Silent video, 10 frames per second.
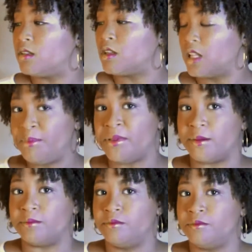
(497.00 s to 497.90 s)
clip
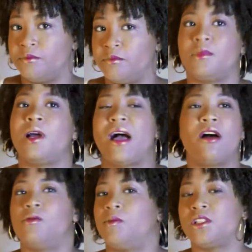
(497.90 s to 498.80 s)
them
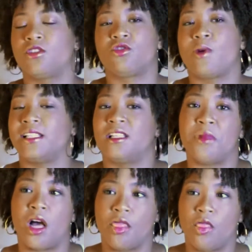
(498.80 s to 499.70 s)
about once or twice a
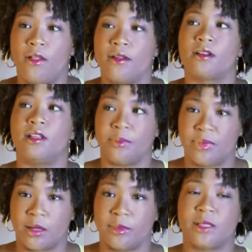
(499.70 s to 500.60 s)
month. Clip
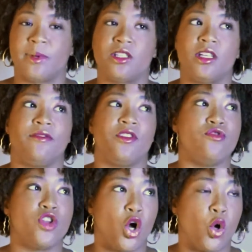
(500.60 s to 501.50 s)
them, especially if you
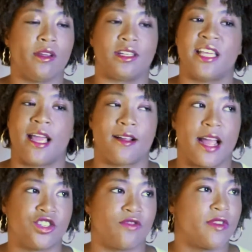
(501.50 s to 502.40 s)
know they're tearing
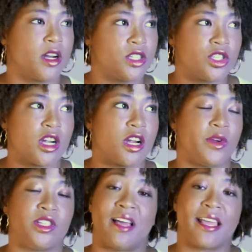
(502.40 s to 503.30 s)
at your furniture,
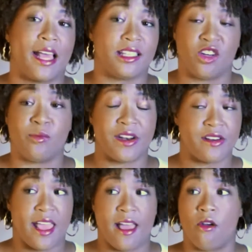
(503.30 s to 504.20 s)
which my cats know better
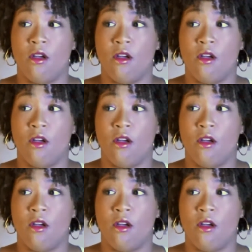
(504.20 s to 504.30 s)
now.